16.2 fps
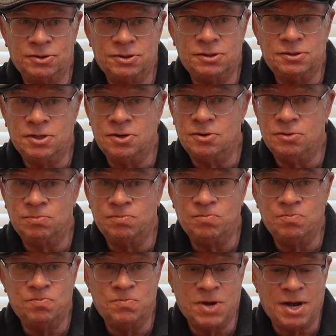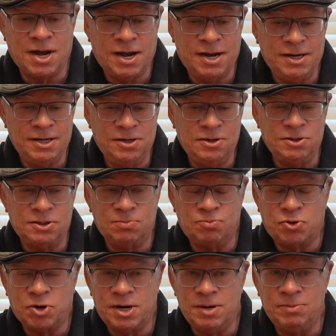So I use a
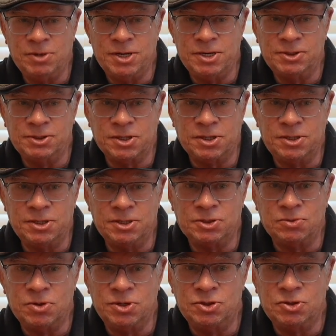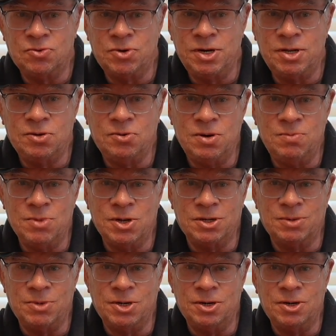prime lens on this one, 23
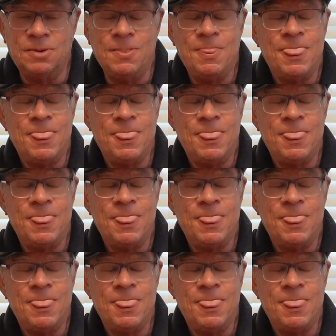millimeter.